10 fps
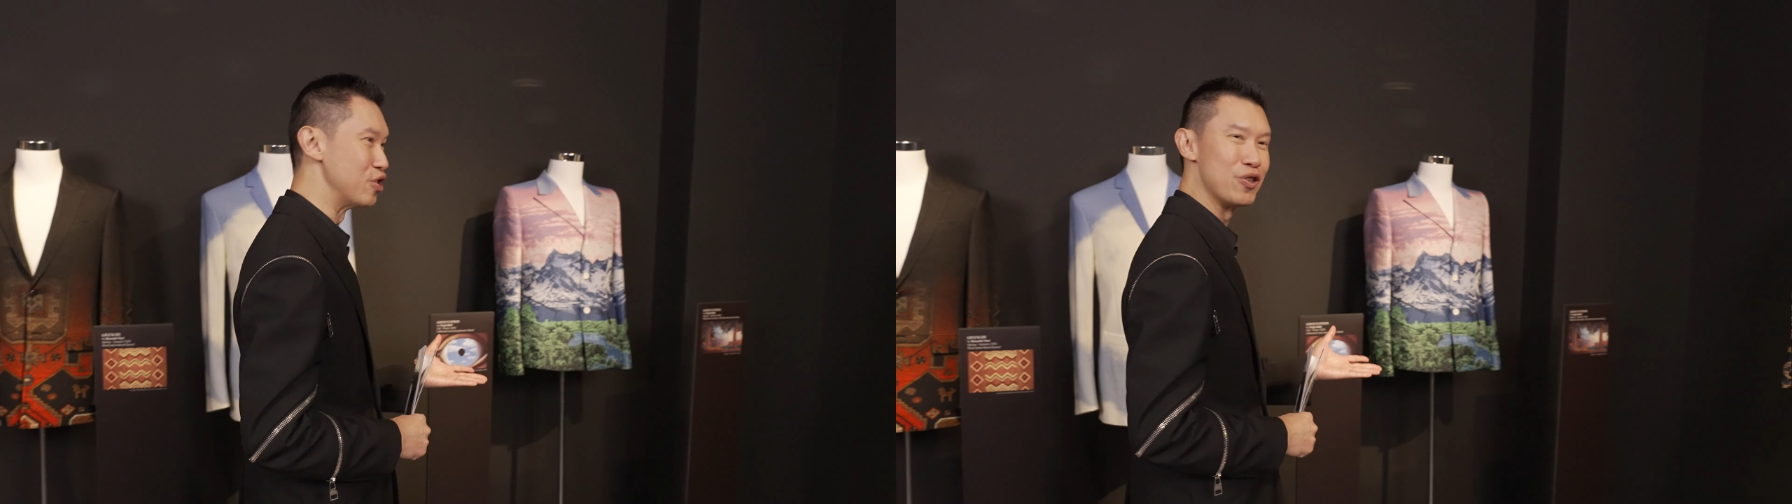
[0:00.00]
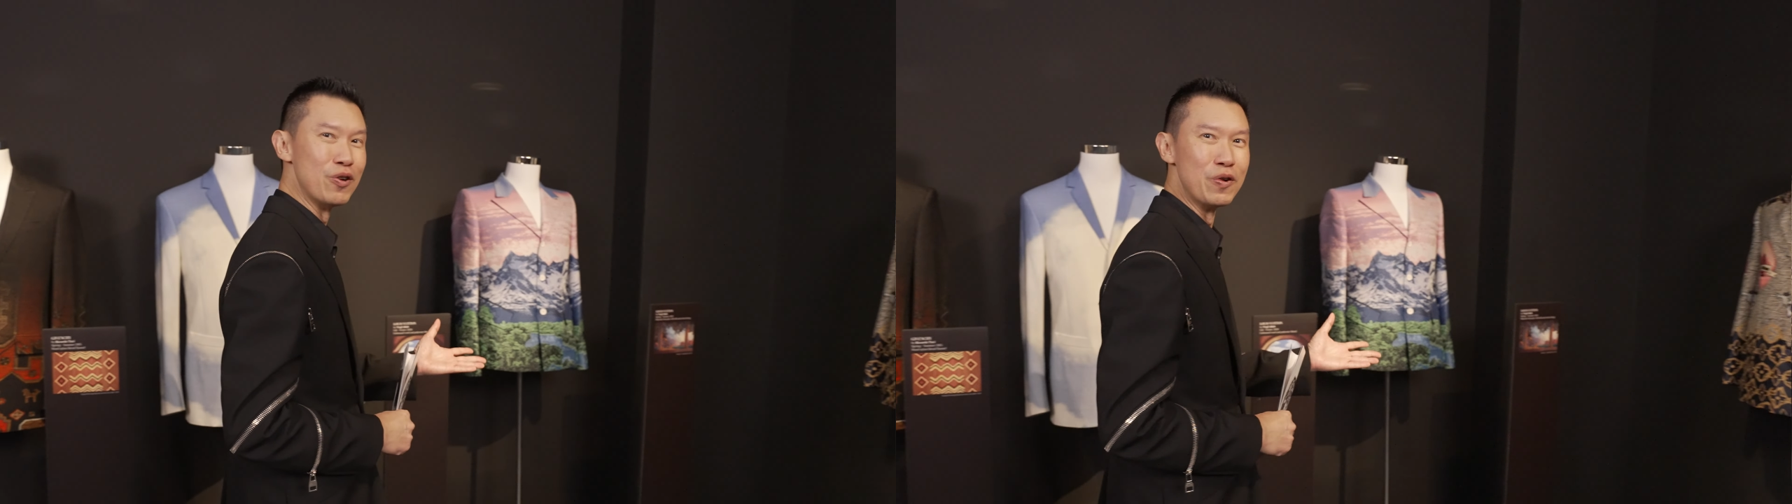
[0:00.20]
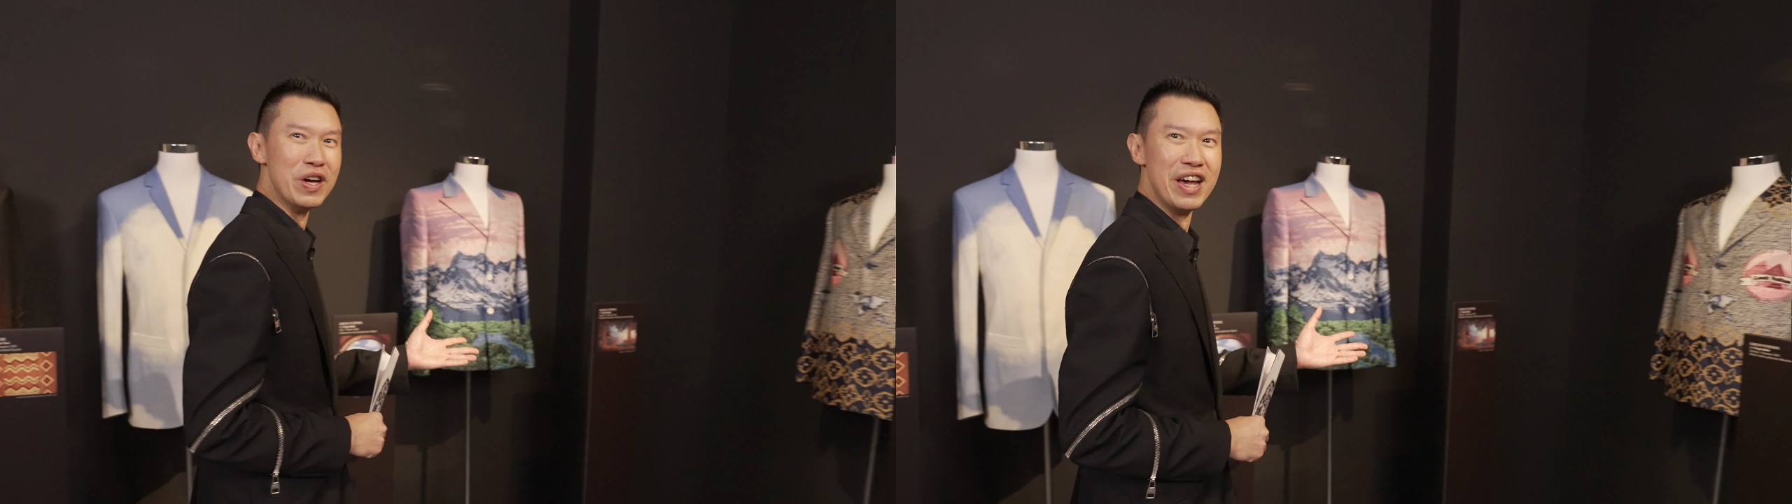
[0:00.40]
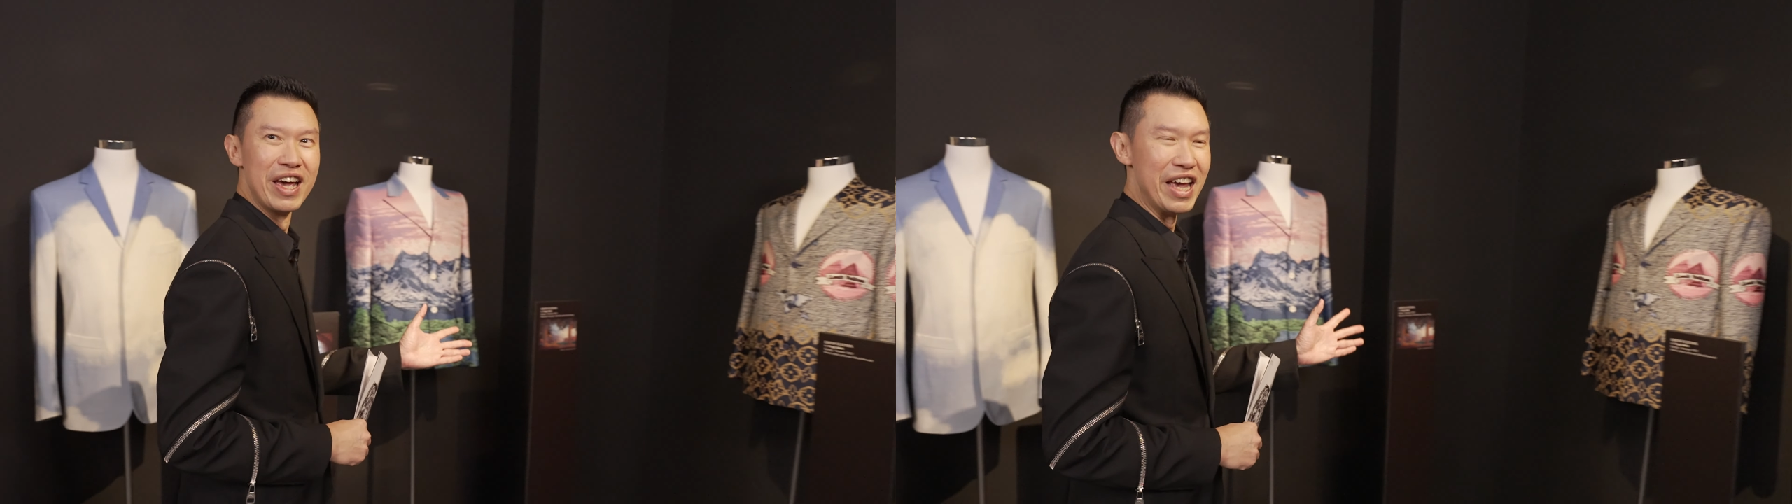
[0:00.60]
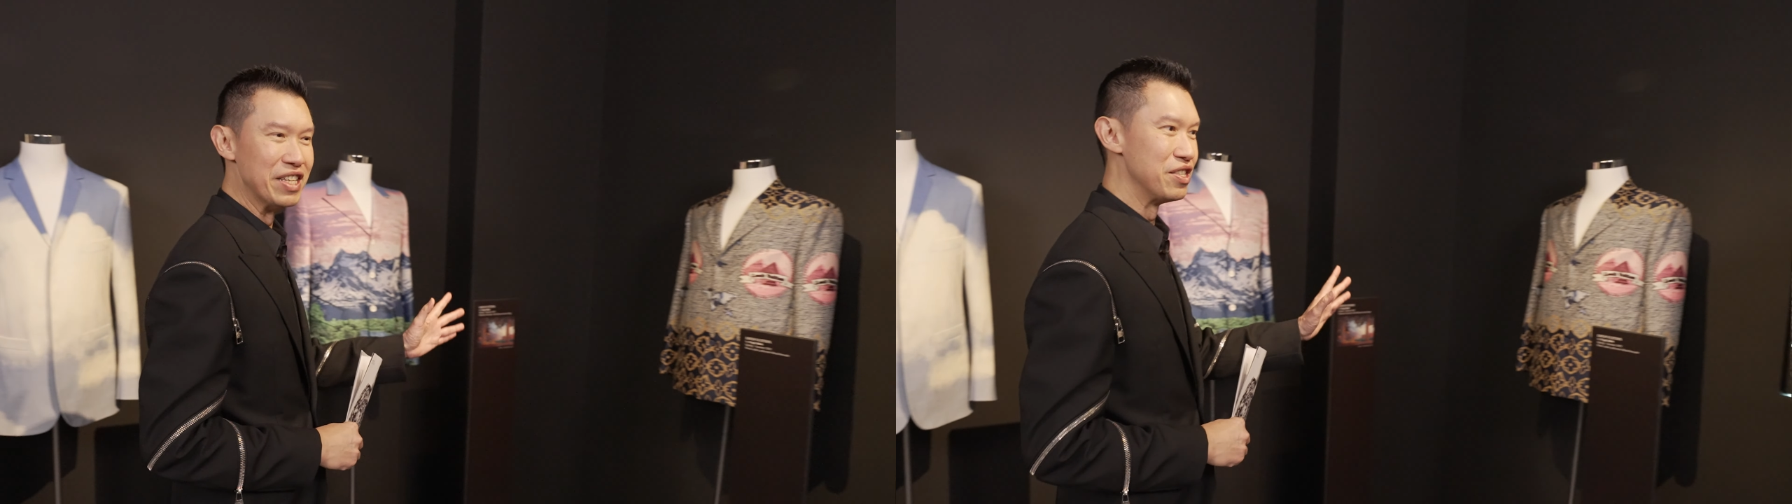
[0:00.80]
to
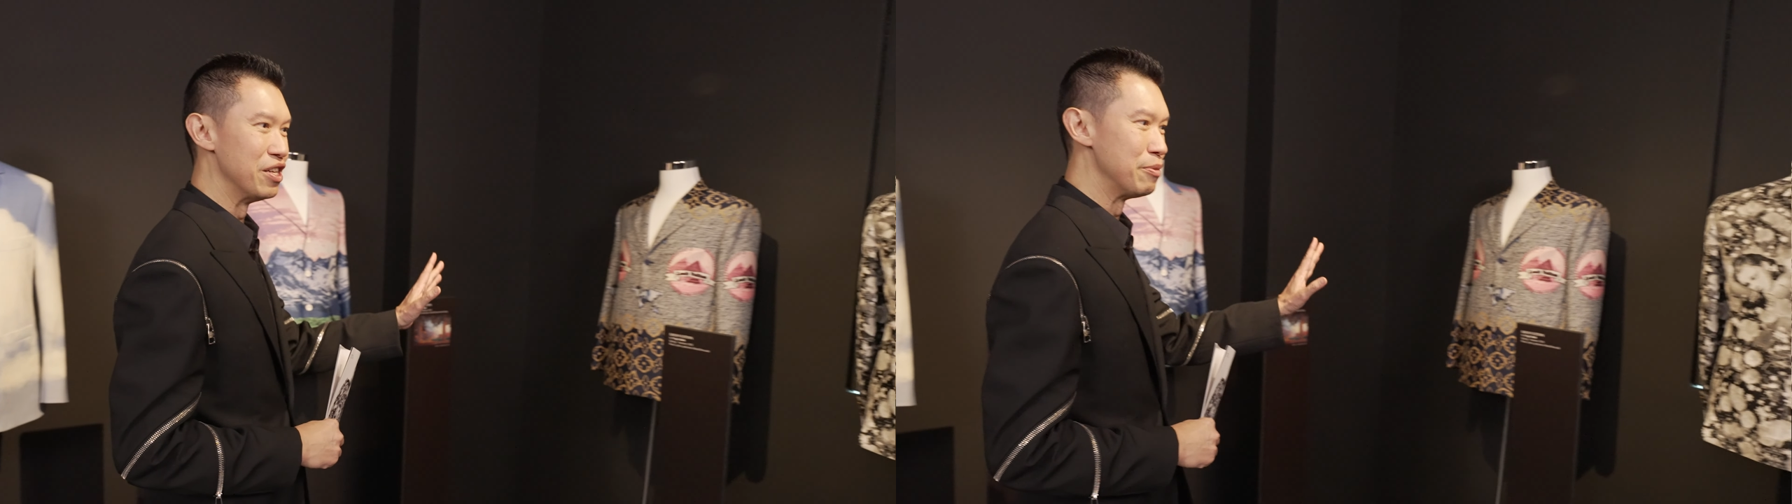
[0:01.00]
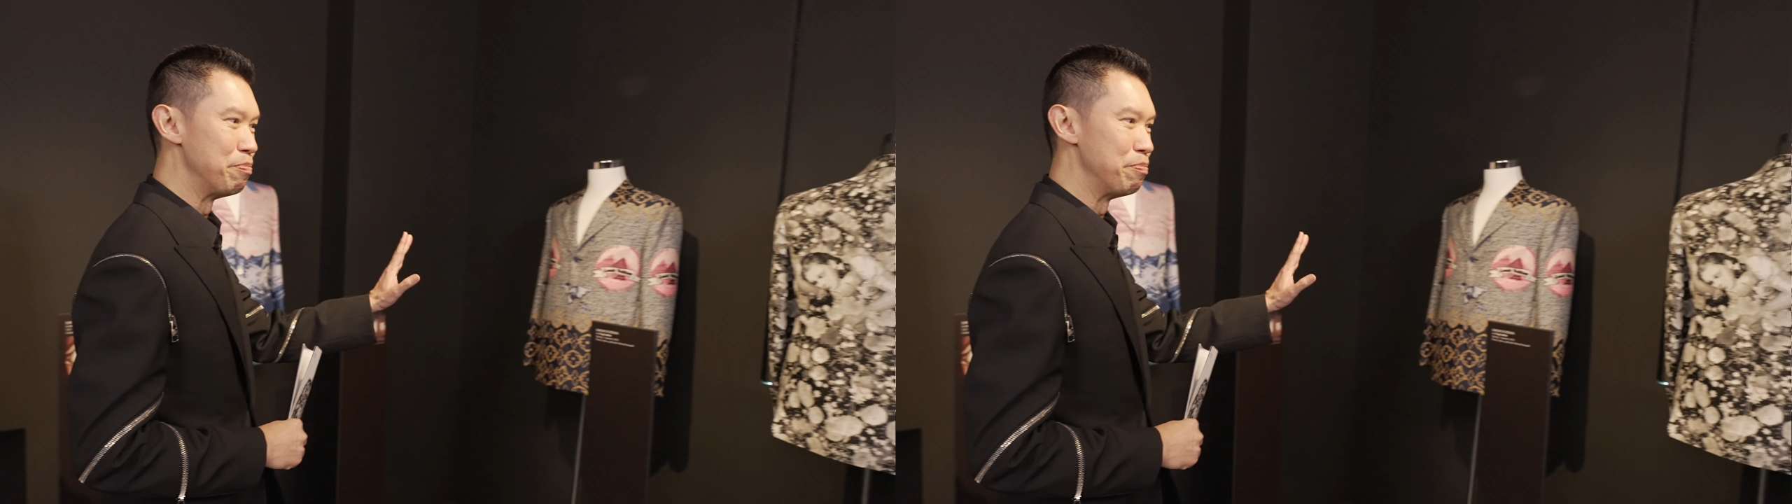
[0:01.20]
is this